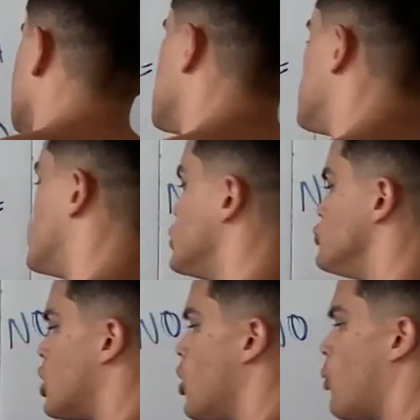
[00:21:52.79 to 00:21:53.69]
What you
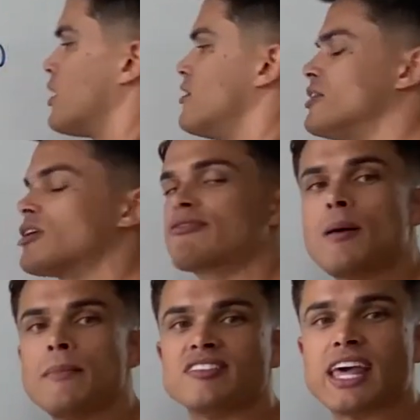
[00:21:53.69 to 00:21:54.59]
don't want to veer from
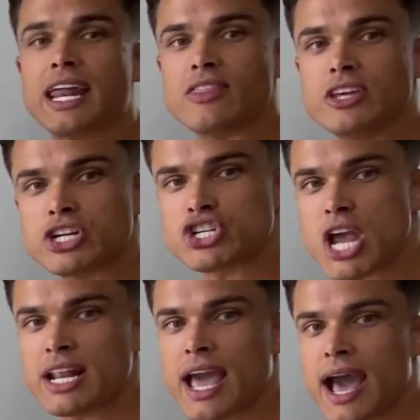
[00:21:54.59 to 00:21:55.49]
is getting this
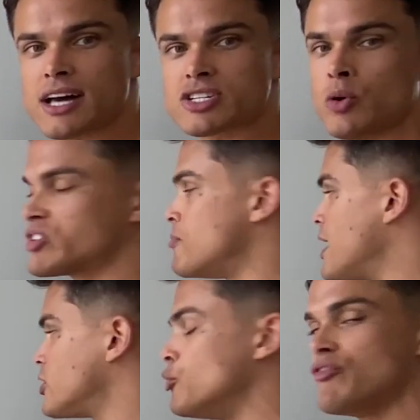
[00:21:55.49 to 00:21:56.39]
shady asshole to make
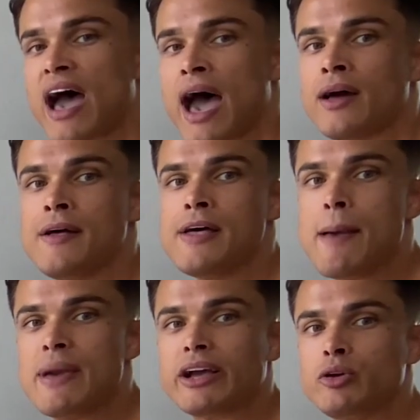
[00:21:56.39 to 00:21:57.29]
you fat and
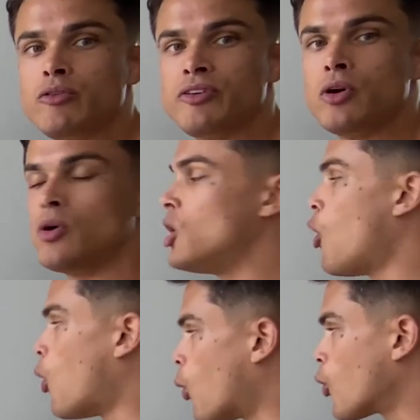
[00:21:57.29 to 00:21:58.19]
make you feel
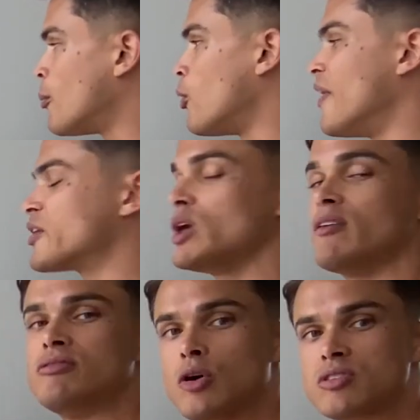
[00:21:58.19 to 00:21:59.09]
horrible, like you have
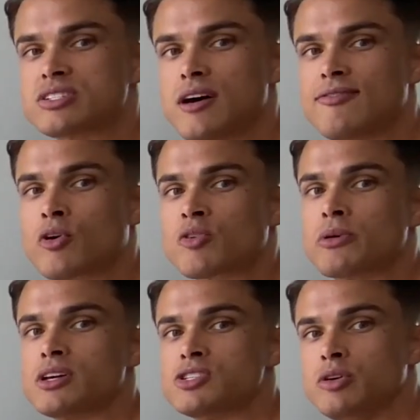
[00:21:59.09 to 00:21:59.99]
low self-worth
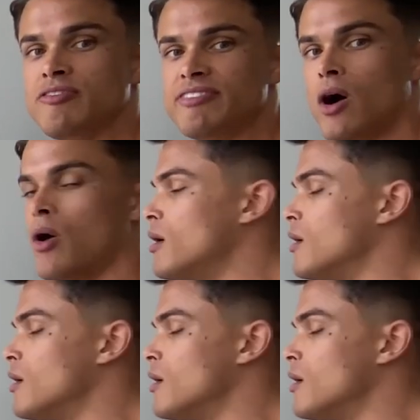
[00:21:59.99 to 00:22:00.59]
because you fell